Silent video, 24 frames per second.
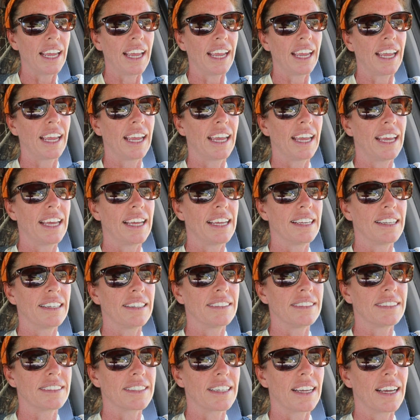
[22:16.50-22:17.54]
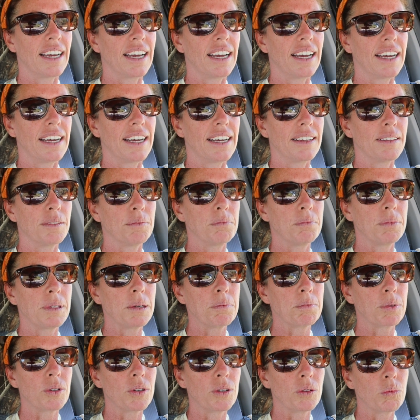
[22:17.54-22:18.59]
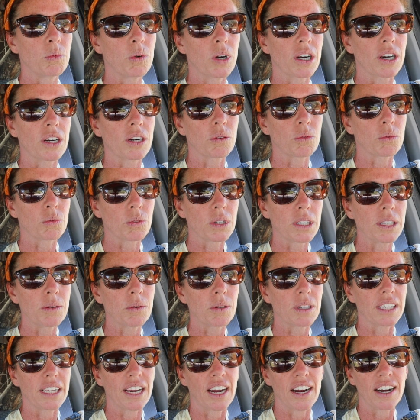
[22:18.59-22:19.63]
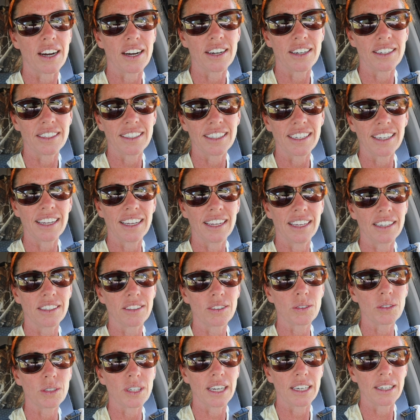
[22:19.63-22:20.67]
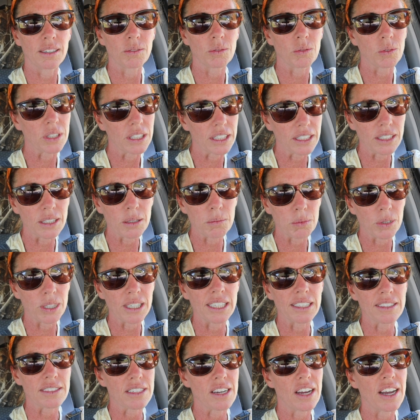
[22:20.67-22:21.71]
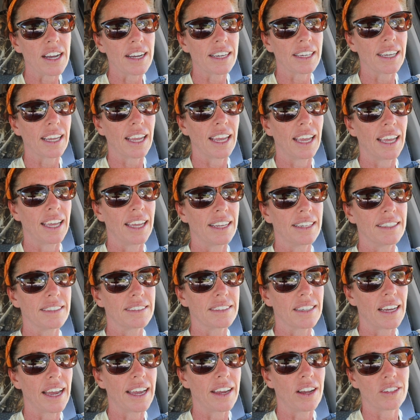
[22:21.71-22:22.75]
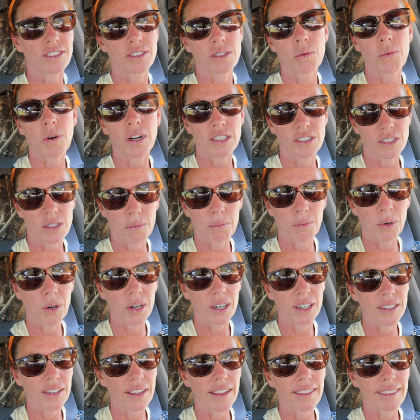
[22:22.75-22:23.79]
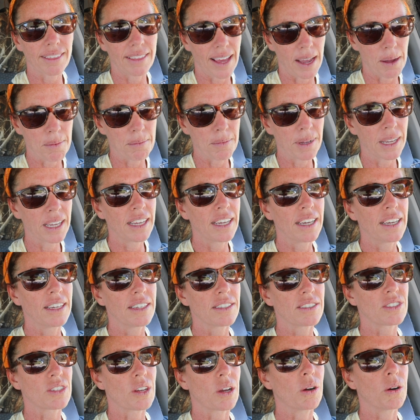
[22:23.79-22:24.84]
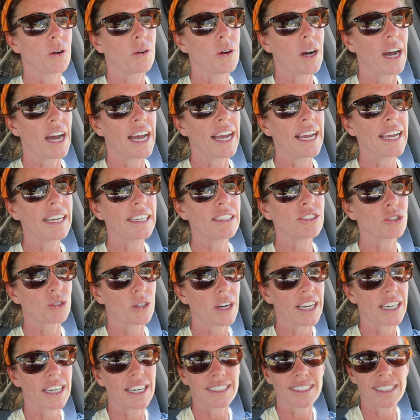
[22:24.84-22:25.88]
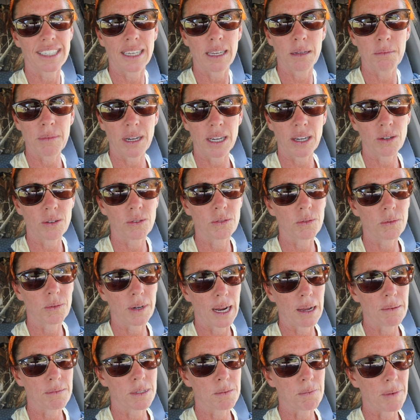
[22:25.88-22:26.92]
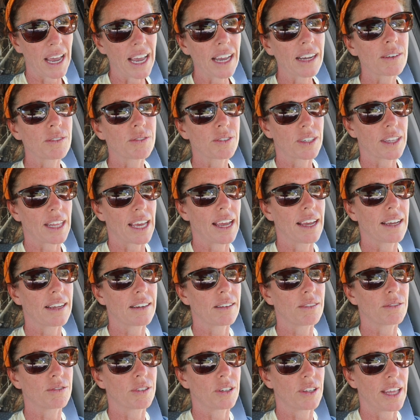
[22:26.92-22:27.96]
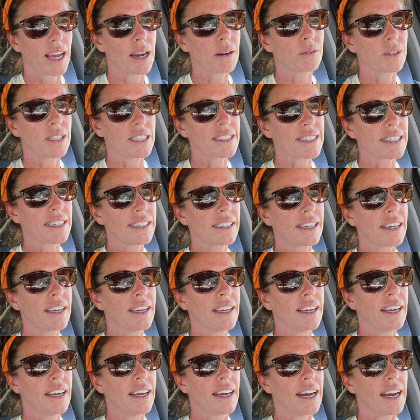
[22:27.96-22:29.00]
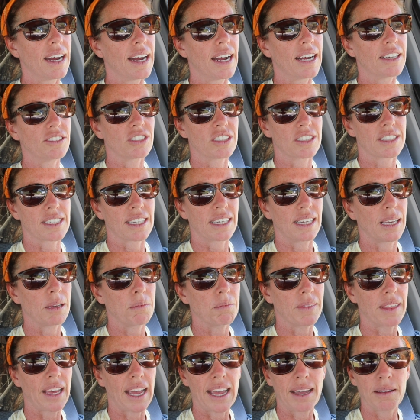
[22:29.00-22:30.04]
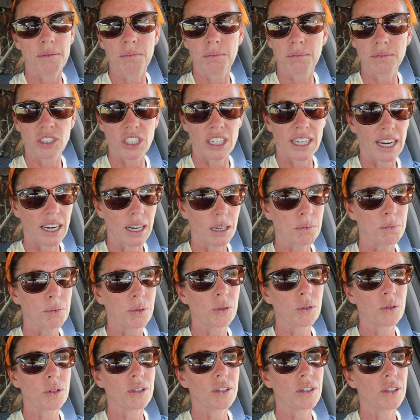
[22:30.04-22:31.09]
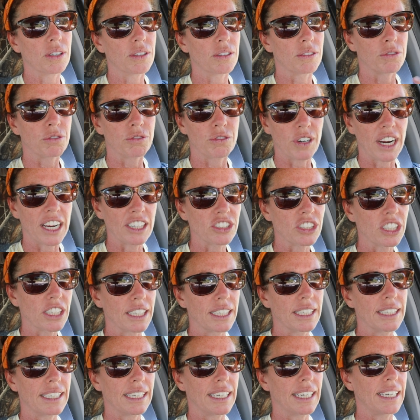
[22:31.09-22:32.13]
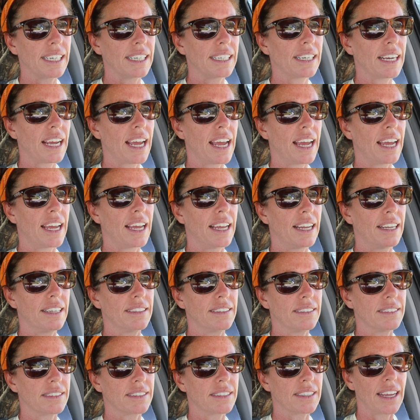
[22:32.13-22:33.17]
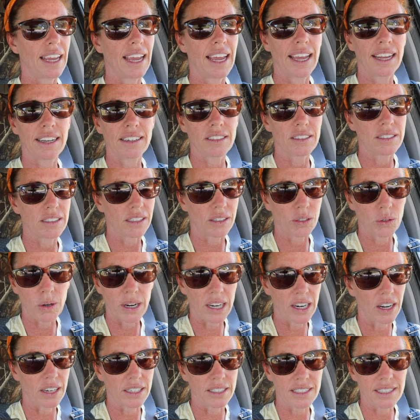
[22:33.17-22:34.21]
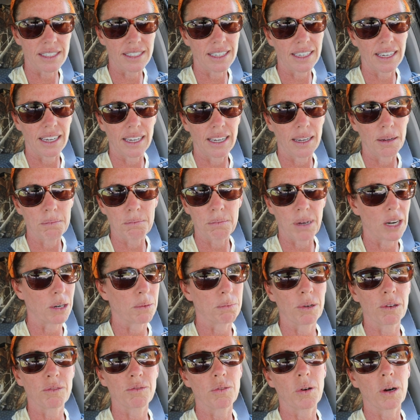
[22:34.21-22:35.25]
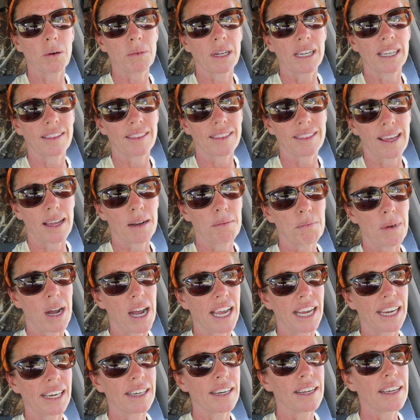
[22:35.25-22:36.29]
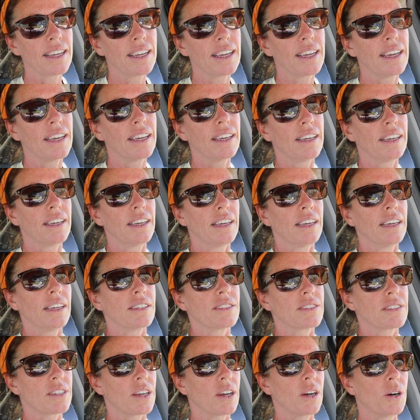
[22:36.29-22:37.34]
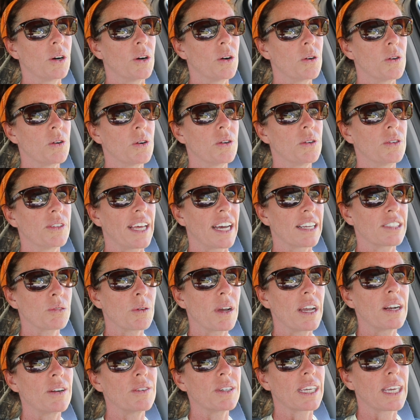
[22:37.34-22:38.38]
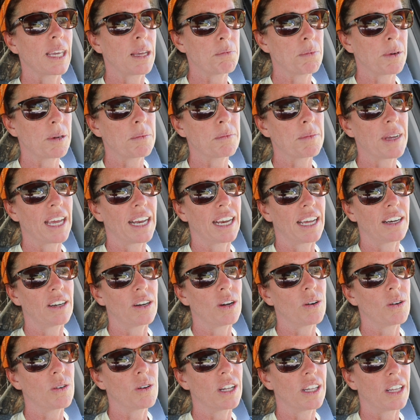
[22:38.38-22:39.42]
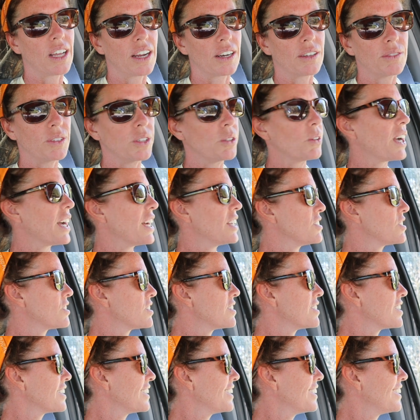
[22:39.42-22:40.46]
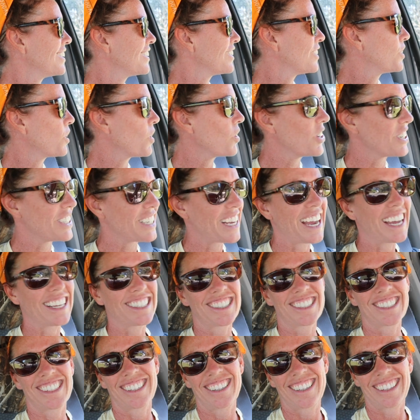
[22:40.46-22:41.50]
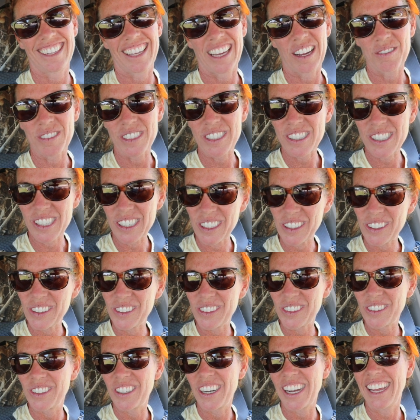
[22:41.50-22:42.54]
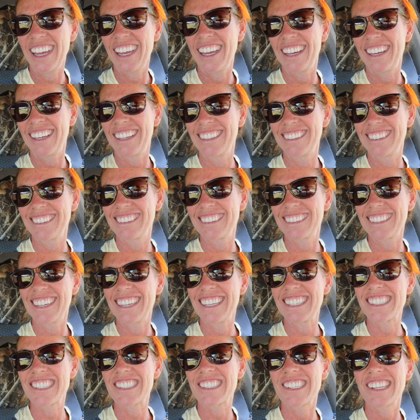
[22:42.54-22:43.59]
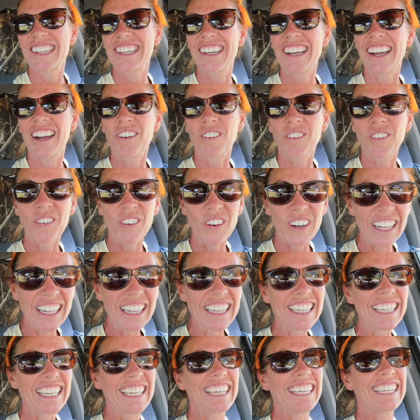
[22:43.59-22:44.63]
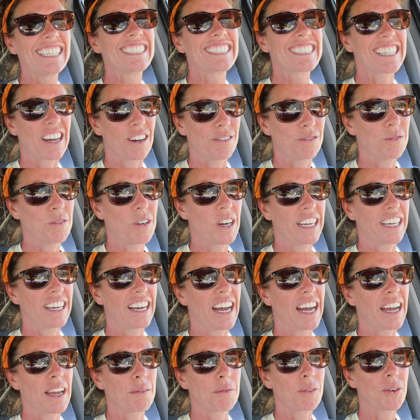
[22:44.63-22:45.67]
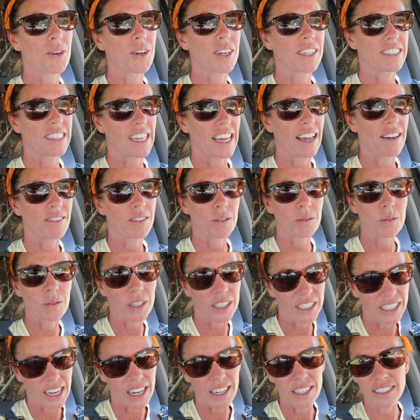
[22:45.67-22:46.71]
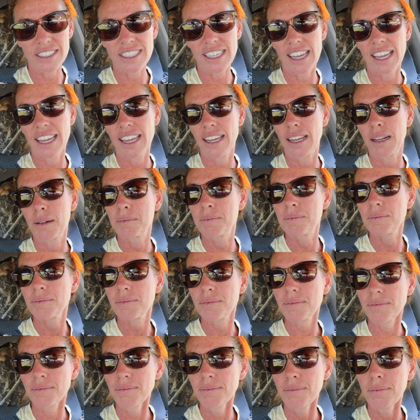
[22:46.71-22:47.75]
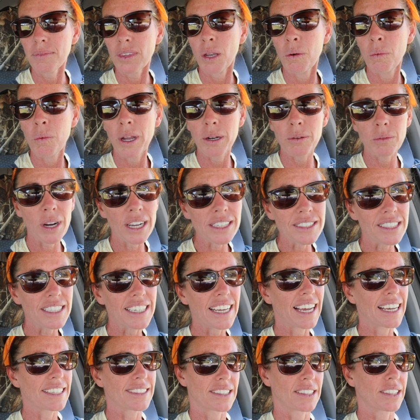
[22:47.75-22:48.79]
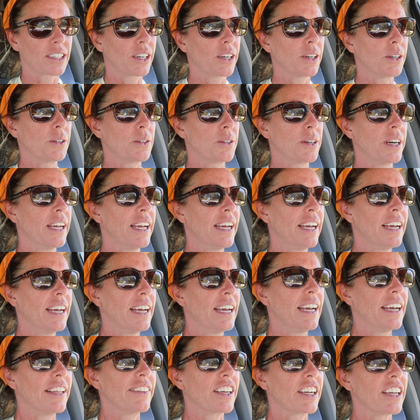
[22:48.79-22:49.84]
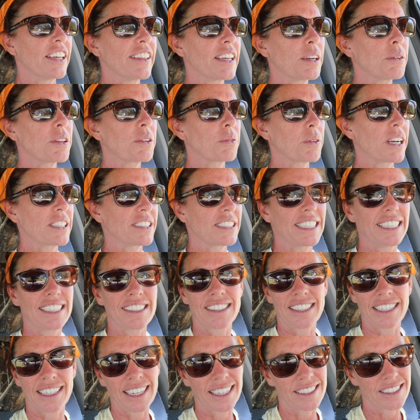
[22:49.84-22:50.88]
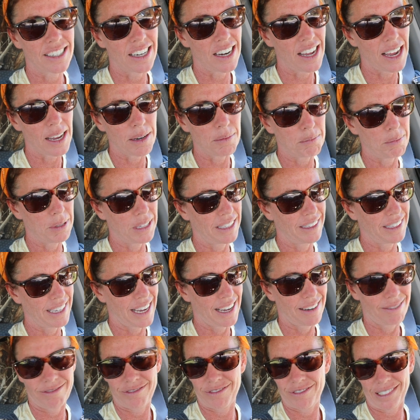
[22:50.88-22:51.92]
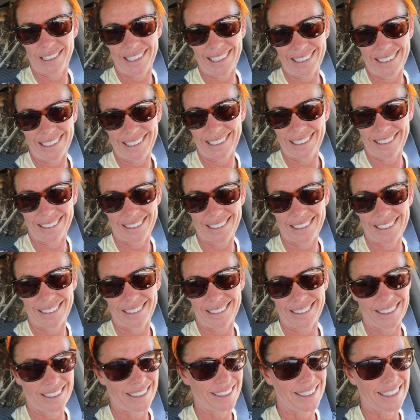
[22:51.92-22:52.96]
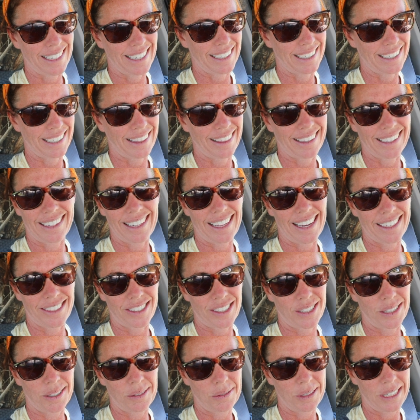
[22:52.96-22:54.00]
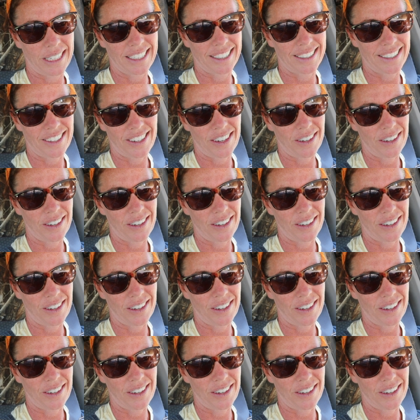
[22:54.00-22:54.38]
And uh, people work really, really hard in creating really good breeding stock. And I also want to support them. So I try not to keep my own rams back for that for that reason, uh, just to keep that genetic pool fresh and clean and and quite honestly better performing than mine. So that's why I don't keep them. And I know a lot of you guys grow attached to the lambs too. And it's a really tough one. I'm going to have a really hard day when Rusty has to go. The good thing with Rusty is he has not been that friendly until just like the last two weeks.